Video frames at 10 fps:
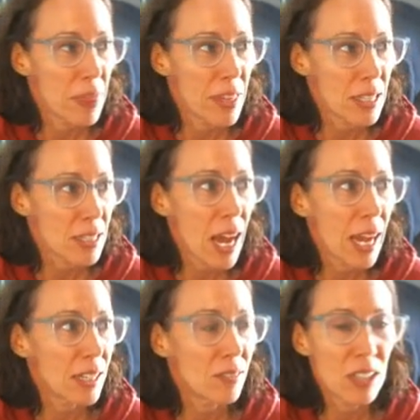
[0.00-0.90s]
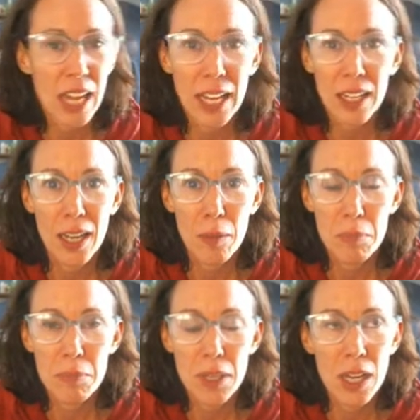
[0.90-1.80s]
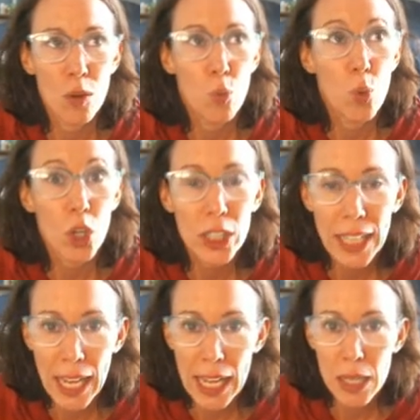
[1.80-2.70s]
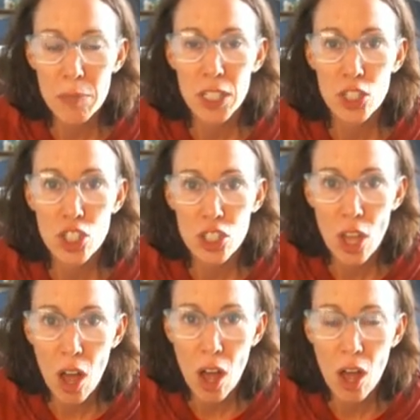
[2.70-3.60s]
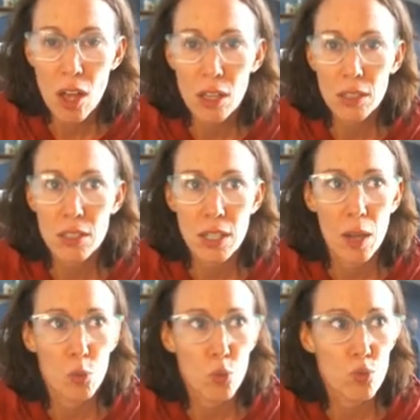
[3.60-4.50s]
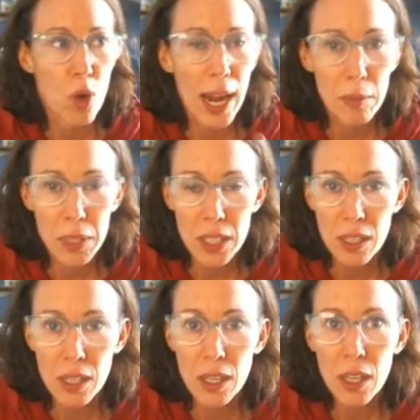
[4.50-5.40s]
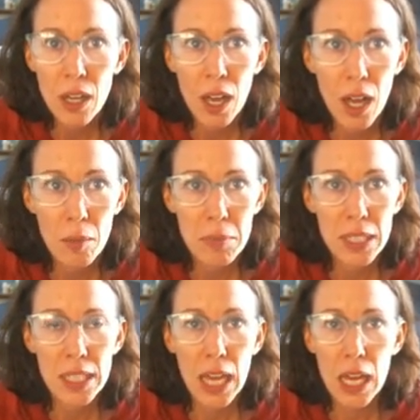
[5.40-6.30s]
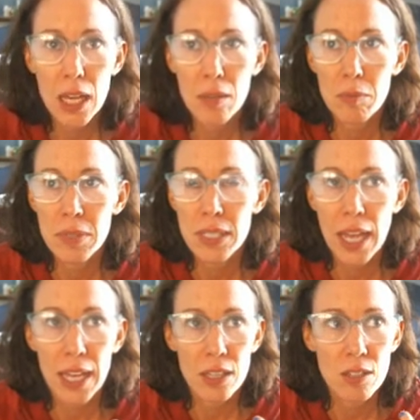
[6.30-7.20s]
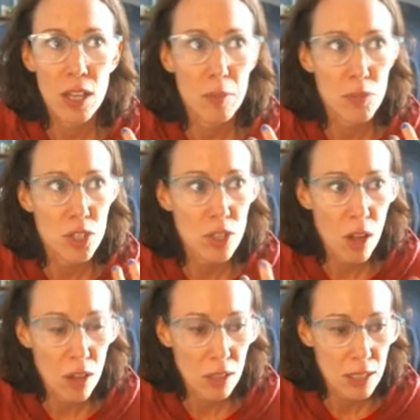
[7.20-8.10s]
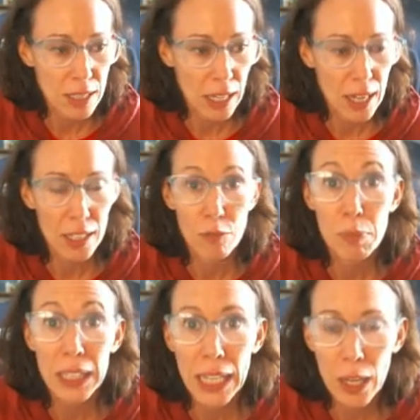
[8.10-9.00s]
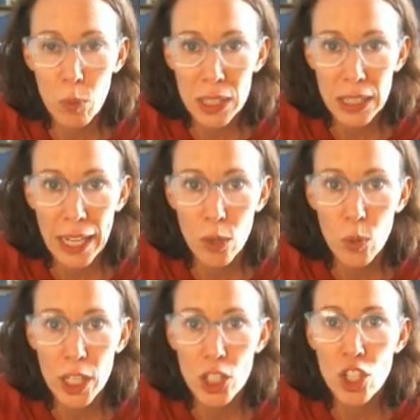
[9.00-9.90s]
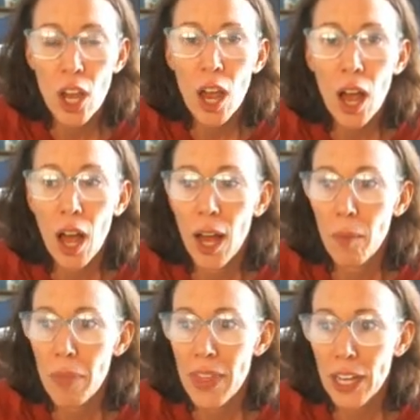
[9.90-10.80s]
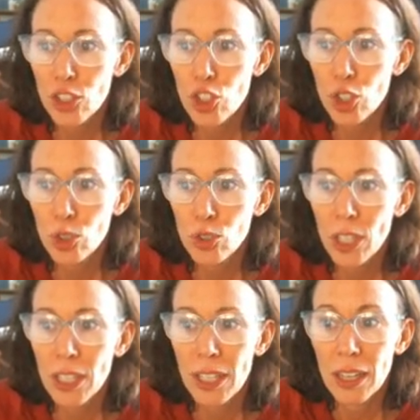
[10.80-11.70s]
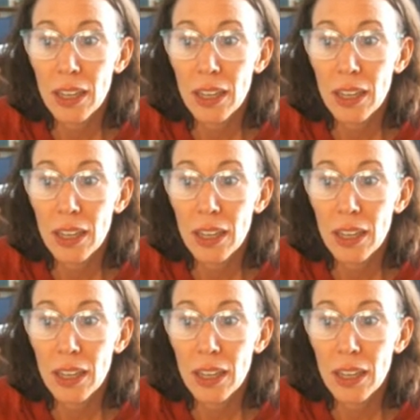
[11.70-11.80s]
These kind of like word games and songs, rhyming games, and songs that kind of play with language that children